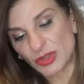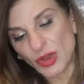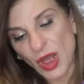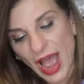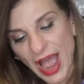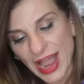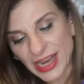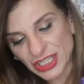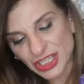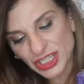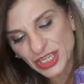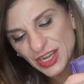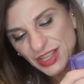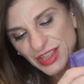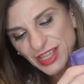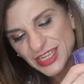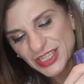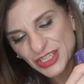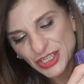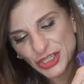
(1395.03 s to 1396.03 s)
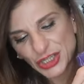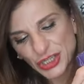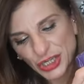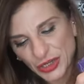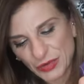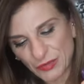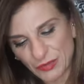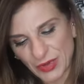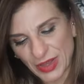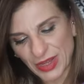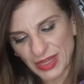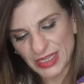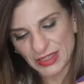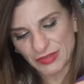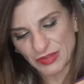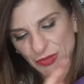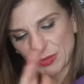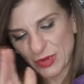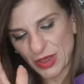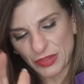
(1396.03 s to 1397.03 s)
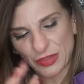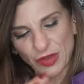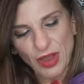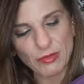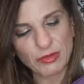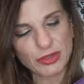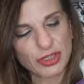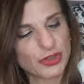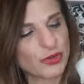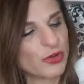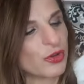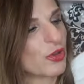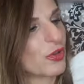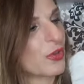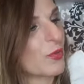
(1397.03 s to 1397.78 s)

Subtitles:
So actually, these shouldn't be in this video, but I thought I would show you